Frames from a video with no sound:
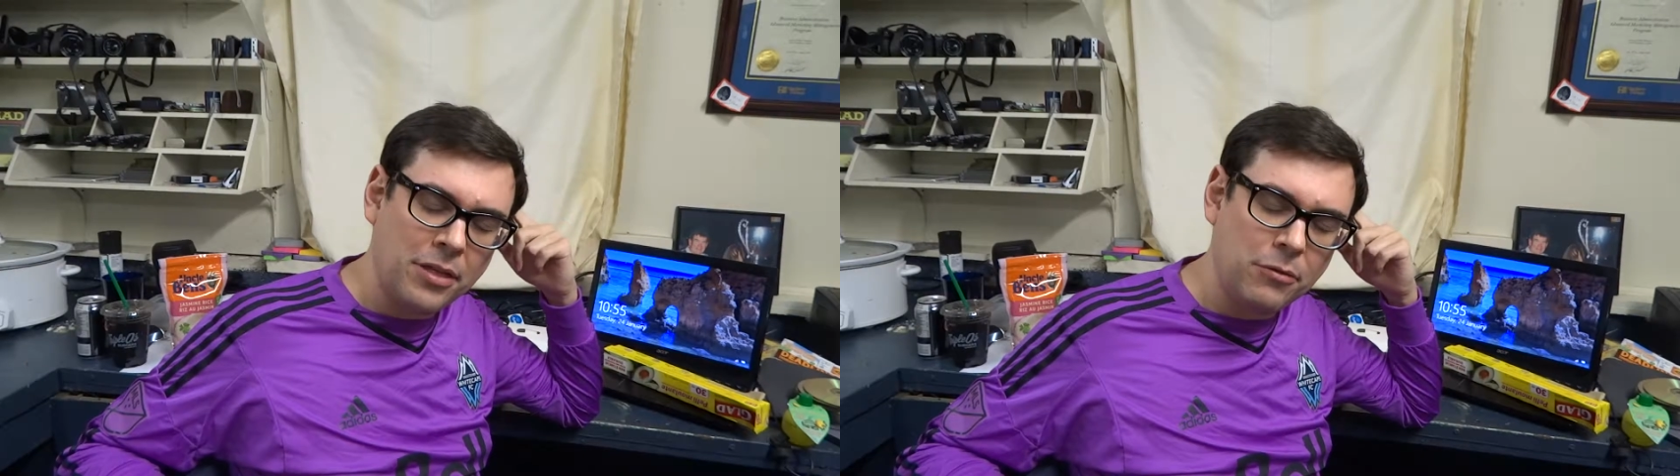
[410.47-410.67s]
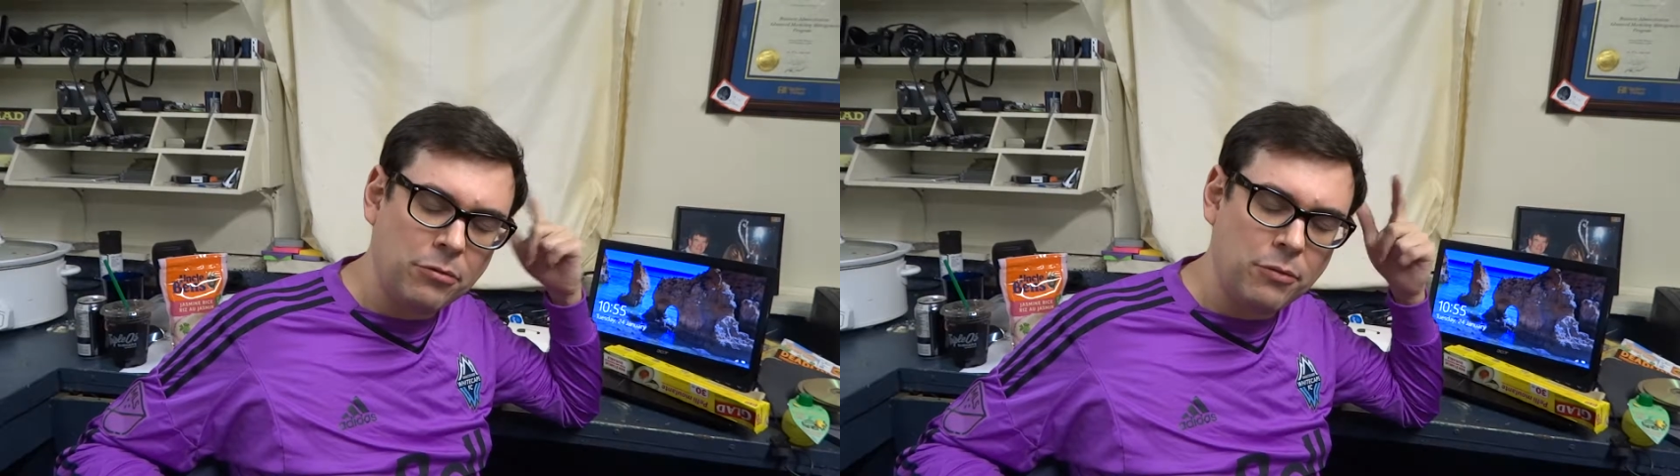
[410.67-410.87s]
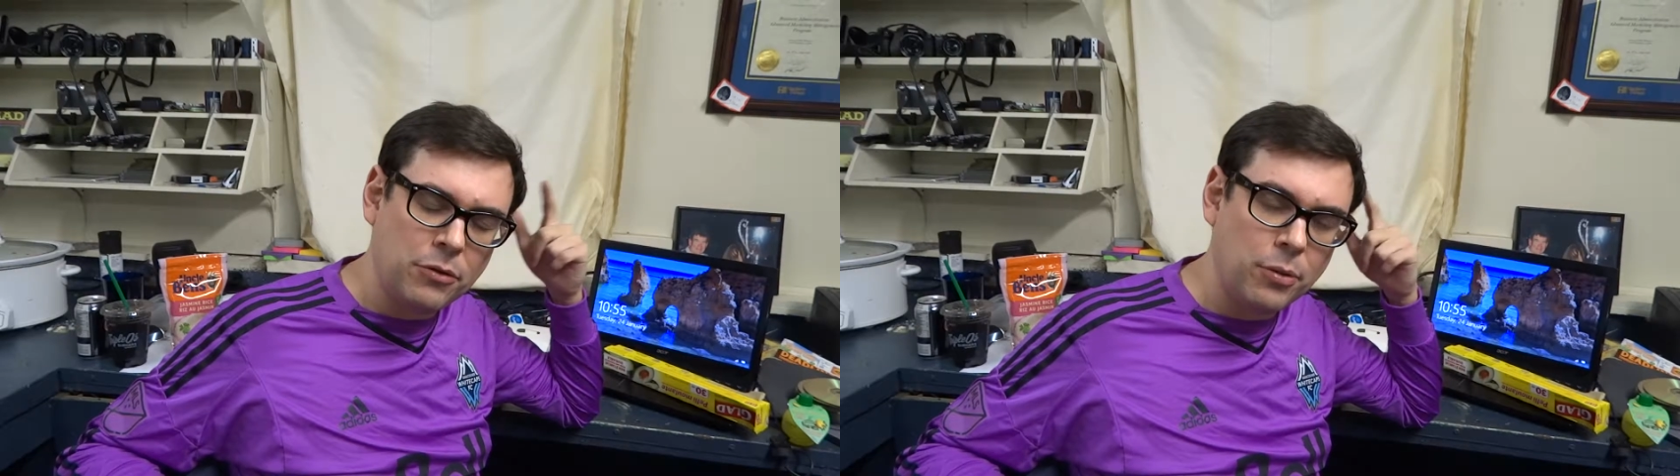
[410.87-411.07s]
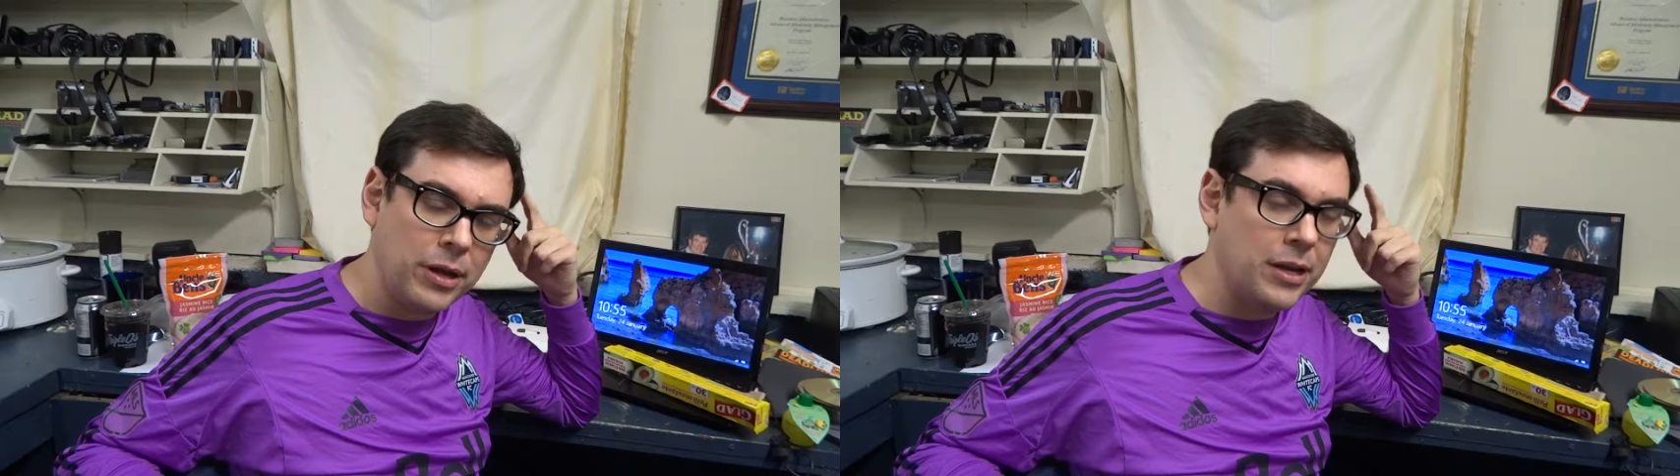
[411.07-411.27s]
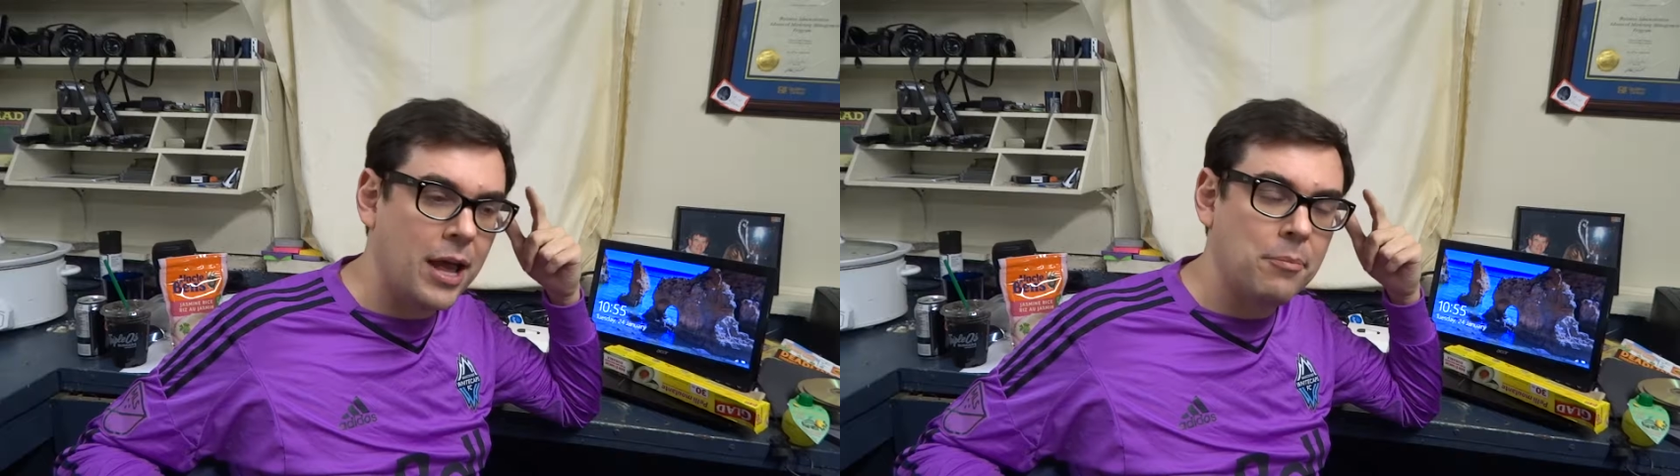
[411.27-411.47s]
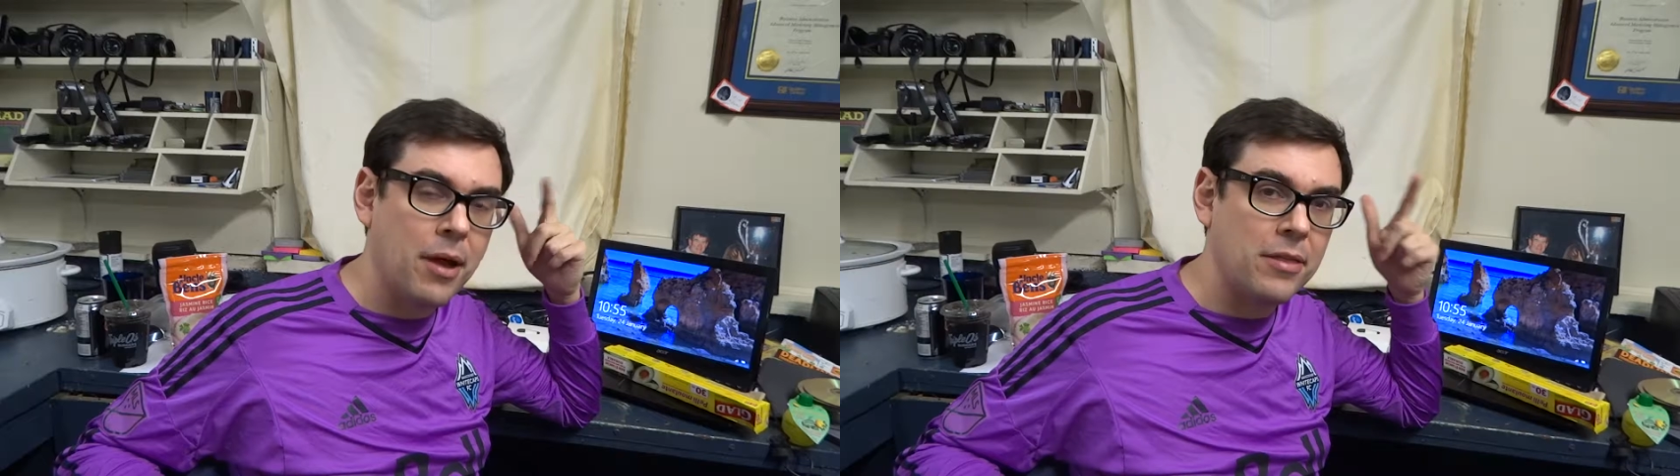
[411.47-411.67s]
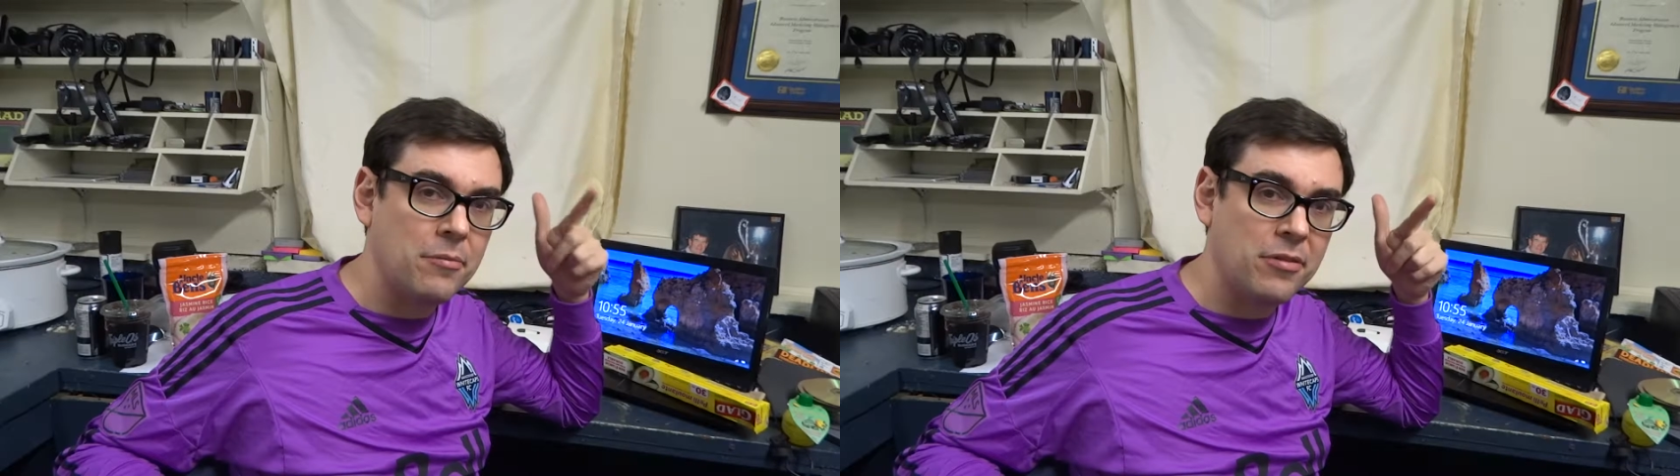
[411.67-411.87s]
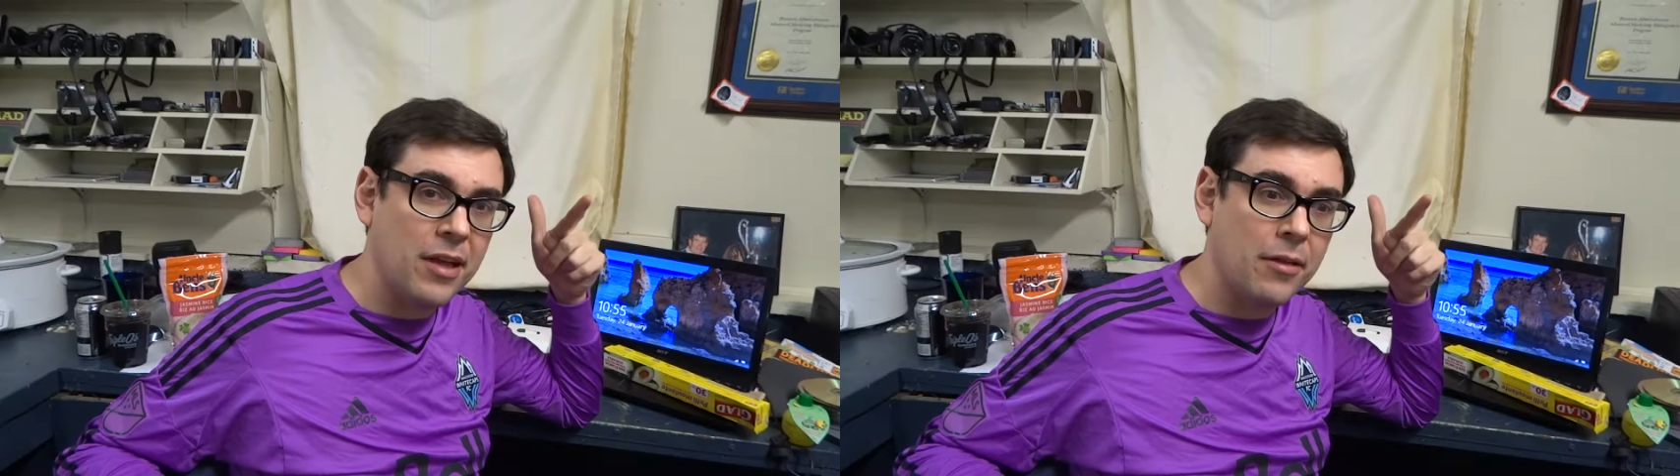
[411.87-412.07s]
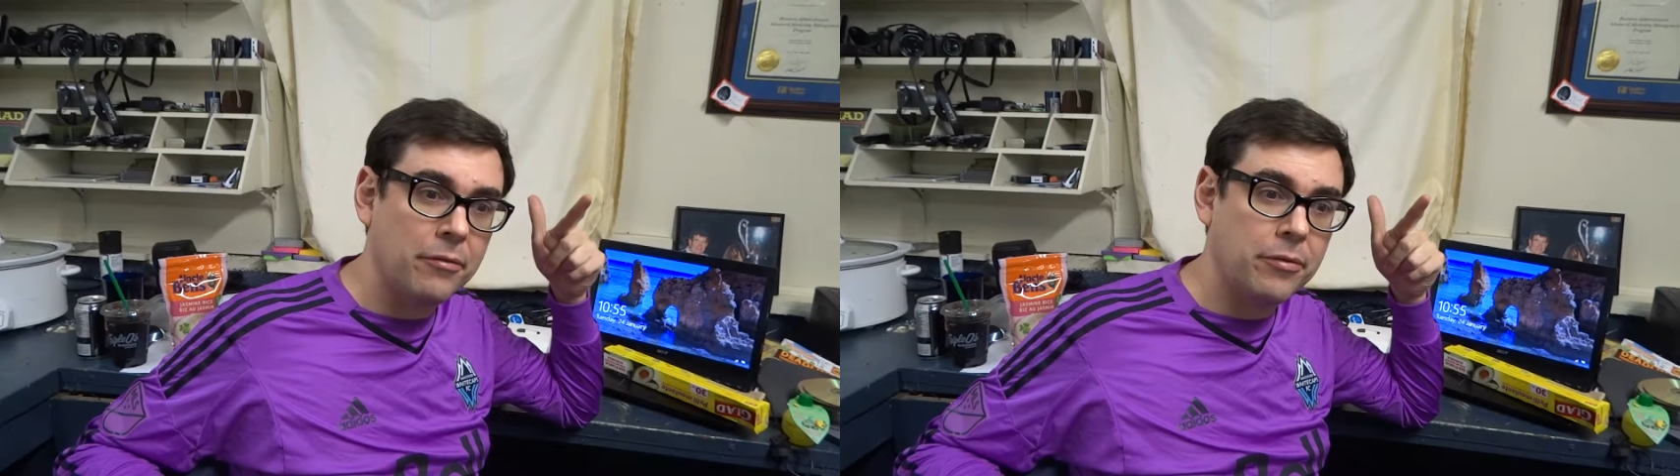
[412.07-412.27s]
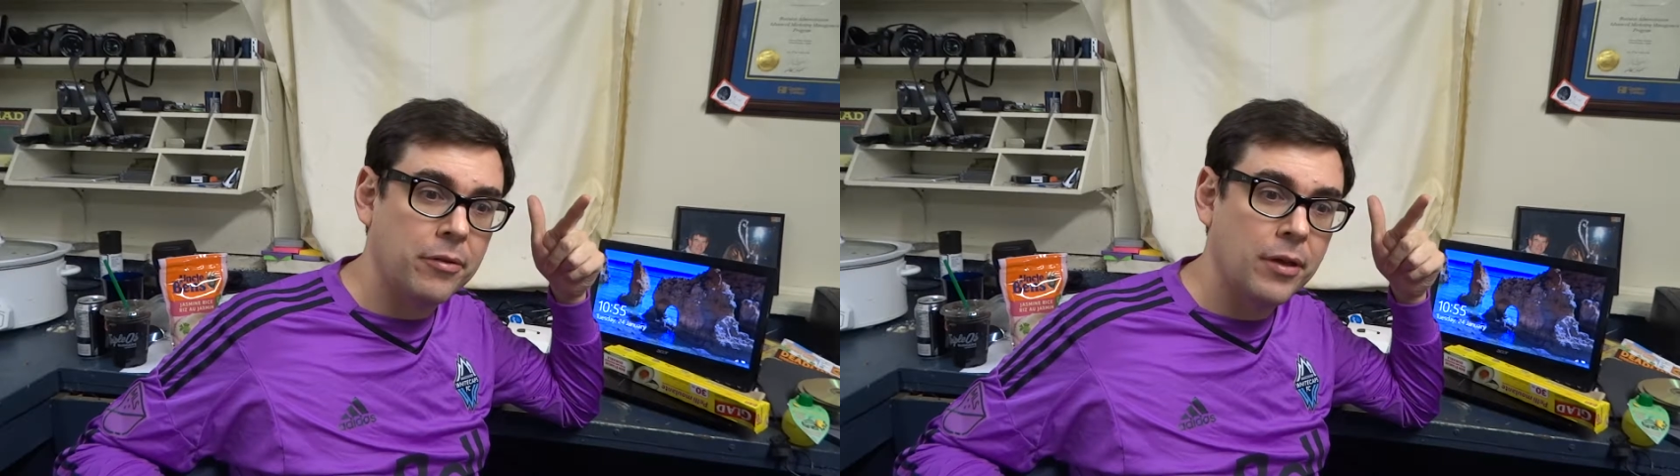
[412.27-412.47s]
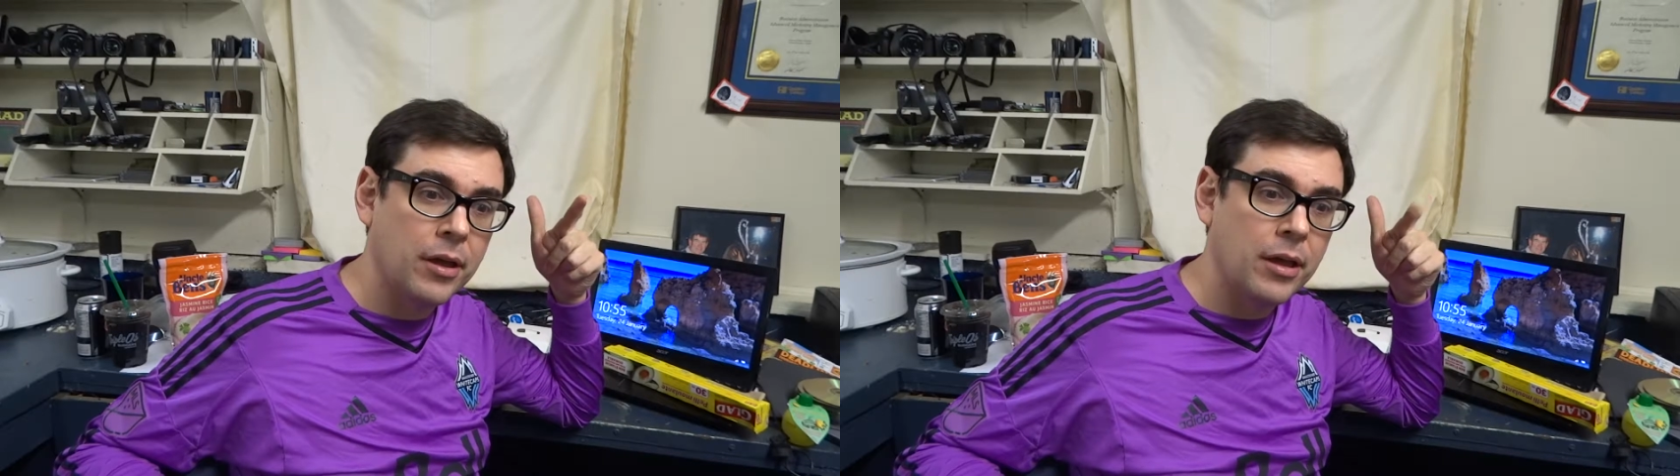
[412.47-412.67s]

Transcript: think $3.29 by themselves.